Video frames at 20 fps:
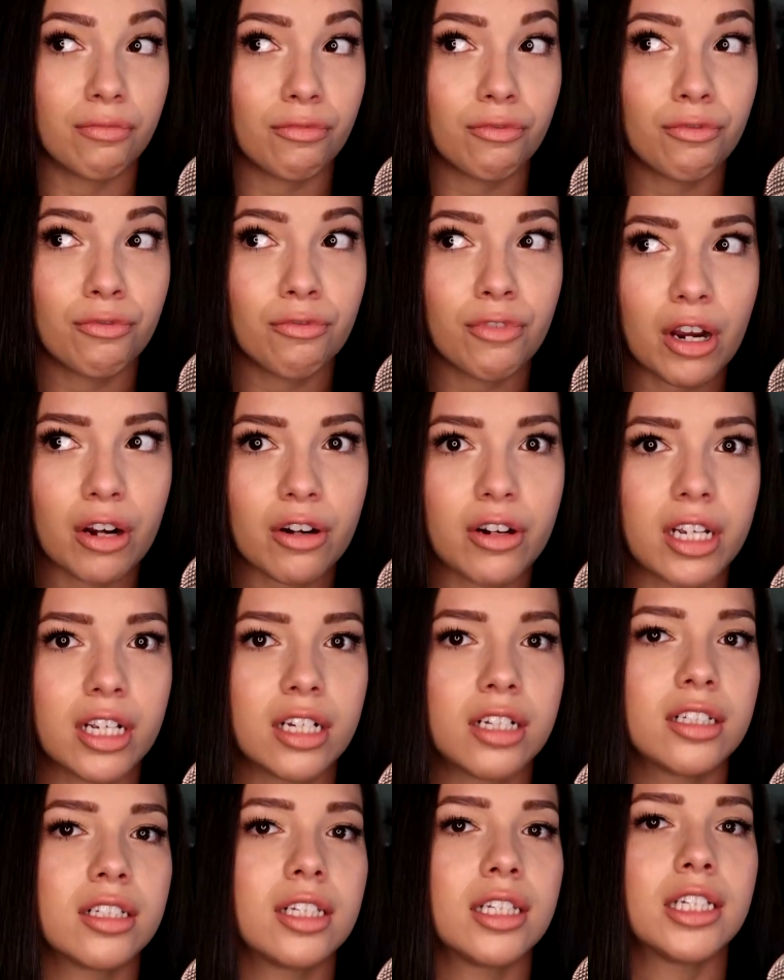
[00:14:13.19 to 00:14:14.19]
very
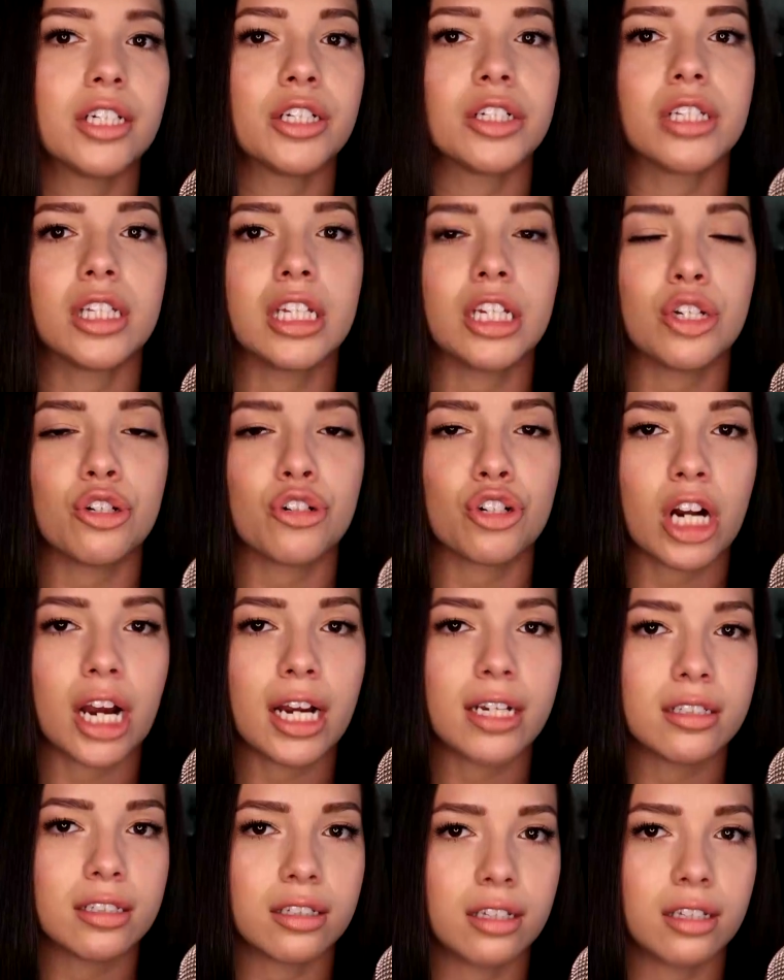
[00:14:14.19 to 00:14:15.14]
clearly tried